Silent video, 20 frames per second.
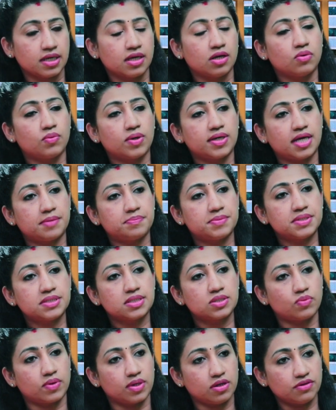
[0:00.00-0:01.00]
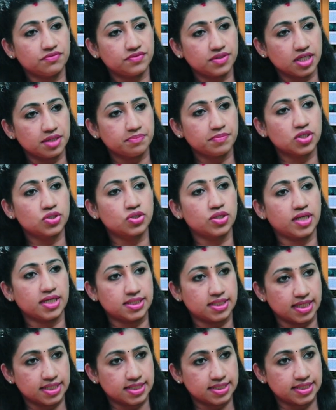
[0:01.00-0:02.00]
what happens is, one of the immature eggs
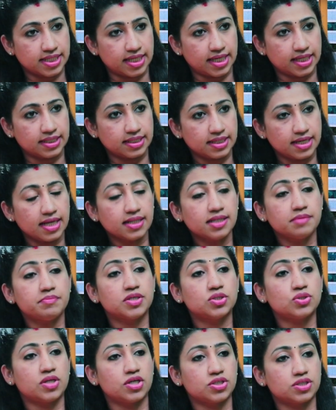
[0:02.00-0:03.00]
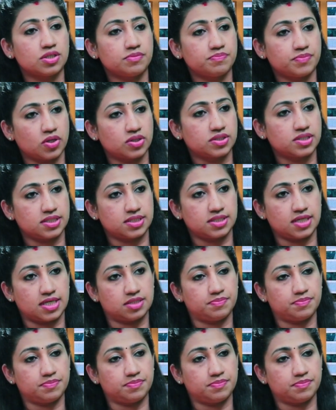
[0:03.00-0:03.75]
gets selected and the maturation process starts.